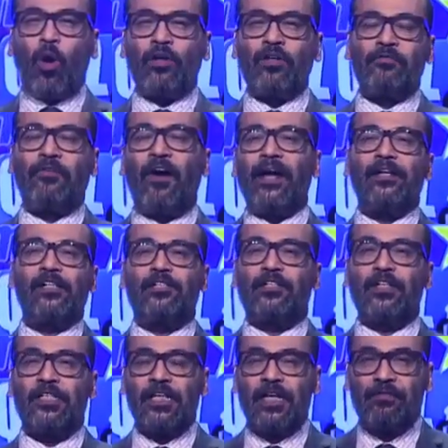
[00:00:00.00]
quarterfinals
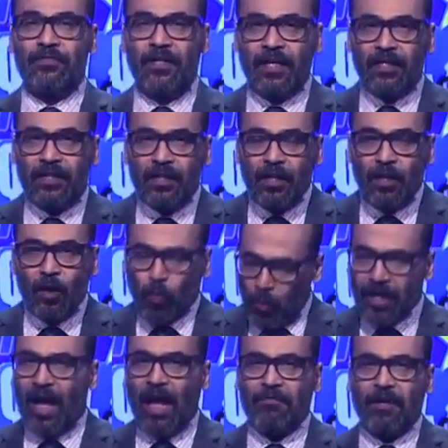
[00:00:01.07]
this evening,
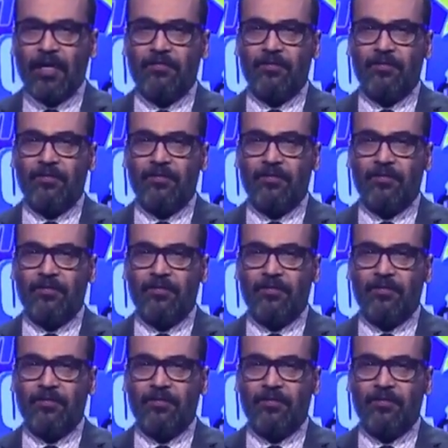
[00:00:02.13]
we have